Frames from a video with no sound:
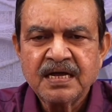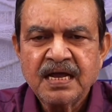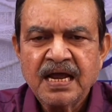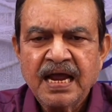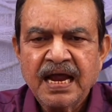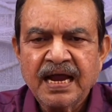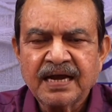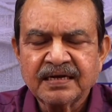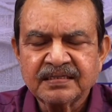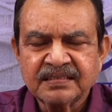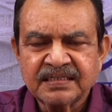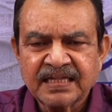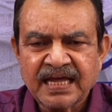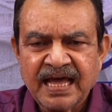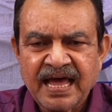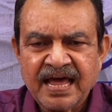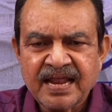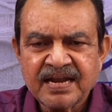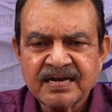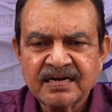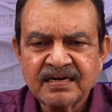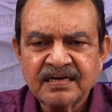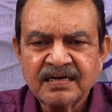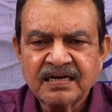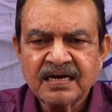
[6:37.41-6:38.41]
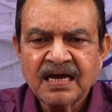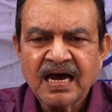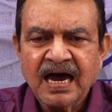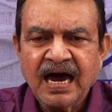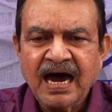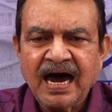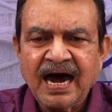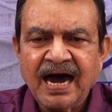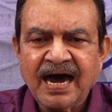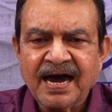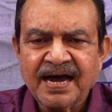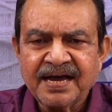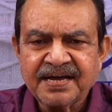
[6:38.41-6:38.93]
and then
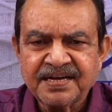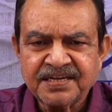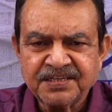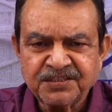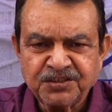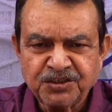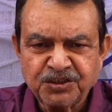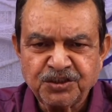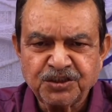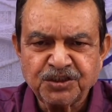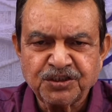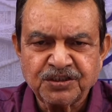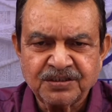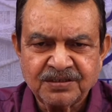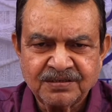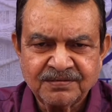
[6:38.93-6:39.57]
ing.